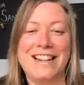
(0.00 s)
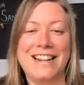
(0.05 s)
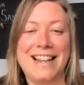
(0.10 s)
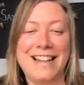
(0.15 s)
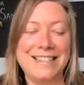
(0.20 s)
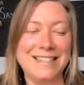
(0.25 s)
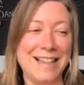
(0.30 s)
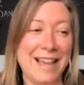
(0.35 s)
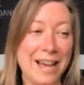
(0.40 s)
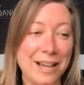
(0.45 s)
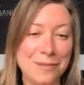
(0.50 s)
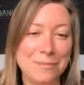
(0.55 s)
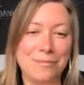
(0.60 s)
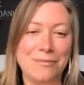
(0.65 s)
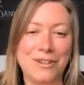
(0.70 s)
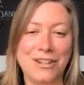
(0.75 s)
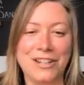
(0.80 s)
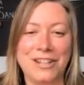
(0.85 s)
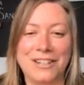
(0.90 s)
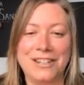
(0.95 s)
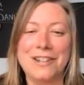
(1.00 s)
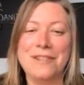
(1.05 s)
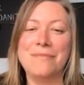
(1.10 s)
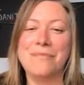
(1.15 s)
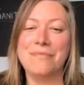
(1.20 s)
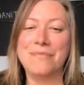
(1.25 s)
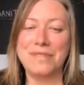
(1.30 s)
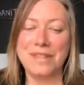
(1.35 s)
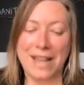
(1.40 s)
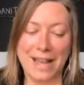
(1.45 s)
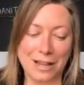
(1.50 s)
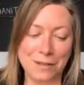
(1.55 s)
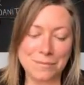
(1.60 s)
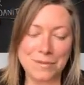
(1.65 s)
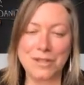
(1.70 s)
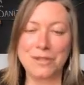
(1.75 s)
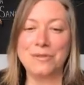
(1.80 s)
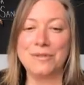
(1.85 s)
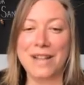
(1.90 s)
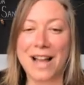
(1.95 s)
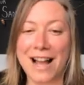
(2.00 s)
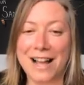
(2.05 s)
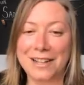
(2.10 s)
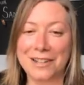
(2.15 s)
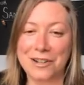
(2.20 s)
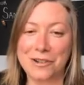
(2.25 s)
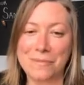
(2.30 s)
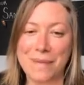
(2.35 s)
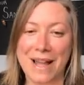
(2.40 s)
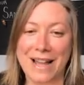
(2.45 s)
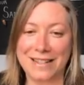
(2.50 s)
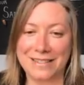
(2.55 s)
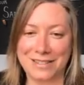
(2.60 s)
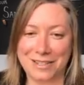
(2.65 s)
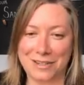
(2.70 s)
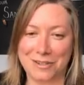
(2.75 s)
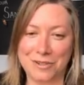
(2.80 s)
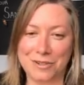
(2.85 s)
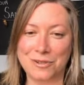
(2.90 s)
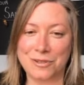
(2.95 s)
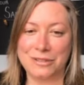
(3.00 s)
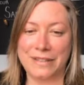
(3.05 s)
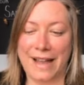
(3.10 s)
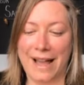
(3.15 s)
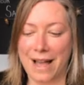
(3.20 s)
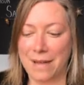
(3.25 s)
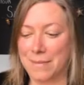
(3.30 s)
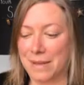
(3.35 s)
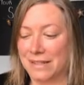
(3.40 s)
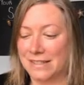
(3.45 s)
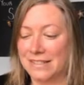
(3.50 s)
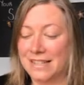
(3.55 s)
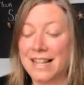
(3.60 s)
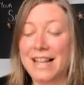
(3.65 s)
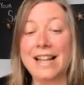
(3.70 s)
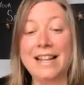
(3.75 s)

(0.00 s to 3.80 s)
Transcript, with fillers: it's helpful to help you not go back to your old habits.